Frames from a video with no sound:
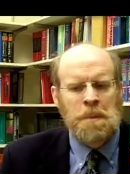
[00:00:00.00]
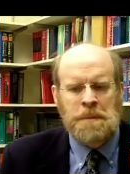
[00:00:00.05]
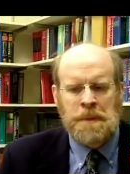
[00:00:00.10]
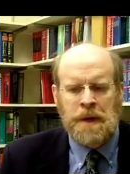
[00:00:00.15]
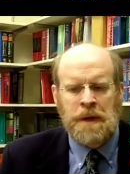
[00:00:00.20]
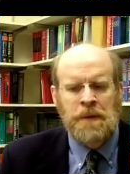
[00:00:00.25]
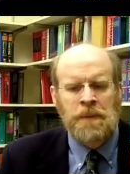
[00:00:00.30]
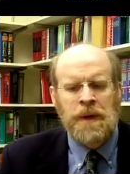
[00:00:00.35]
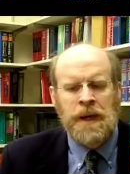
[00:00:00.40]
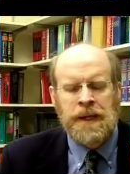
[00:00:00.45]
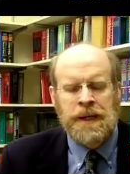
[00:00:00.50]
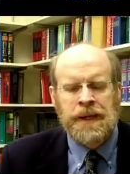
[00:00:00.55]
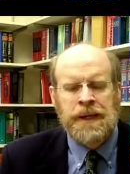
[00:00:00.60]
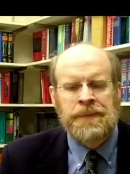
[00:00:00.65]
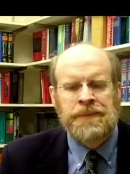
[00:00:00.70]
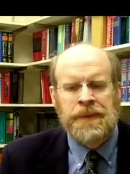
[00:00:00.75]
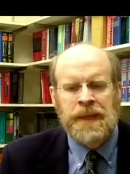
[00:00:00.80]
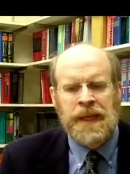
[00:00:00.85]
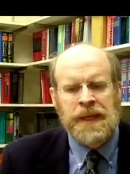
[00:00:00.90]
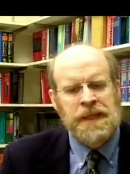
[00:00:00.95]

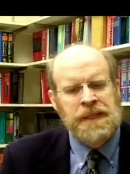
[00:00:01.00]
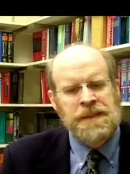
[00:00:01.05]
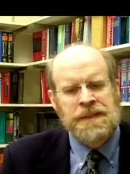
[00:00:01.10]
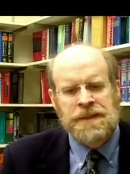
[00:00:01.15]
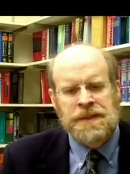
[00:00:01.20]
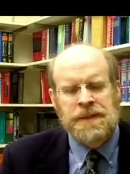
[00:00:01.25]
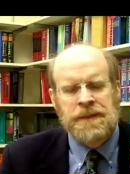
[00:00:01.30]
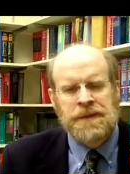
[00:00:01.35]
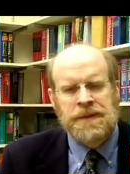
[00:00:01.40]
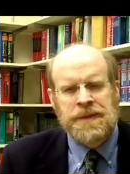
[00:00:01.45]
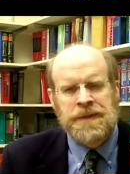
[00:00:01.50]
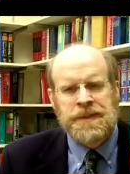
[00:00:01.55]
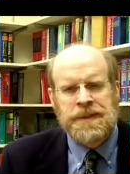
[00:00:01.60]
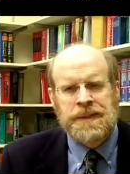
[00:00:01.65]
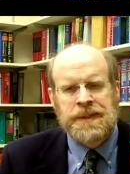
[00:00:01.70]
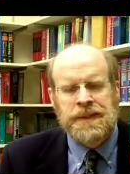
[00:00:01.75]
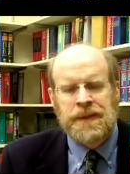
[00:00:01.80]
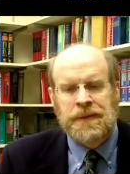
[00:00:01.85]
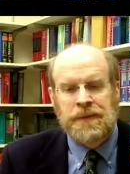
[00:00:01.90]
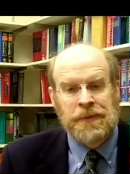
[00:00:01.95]
marijuana and its
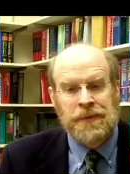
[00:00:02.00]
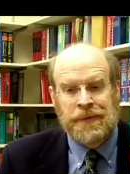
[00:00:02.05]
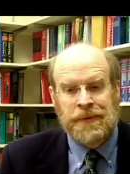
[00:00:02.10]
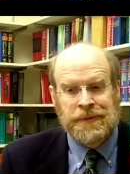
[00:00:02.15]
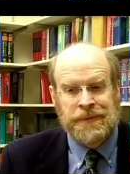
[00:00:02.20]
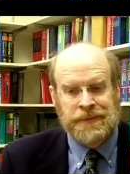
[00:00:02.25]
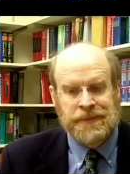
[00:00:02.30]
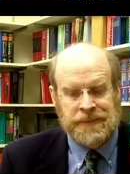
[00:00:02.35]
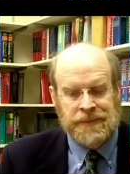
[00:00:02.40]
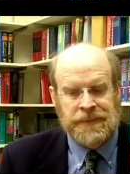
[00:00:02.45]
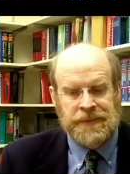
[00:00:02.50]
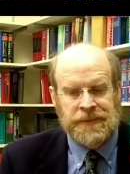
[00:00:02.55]
use, or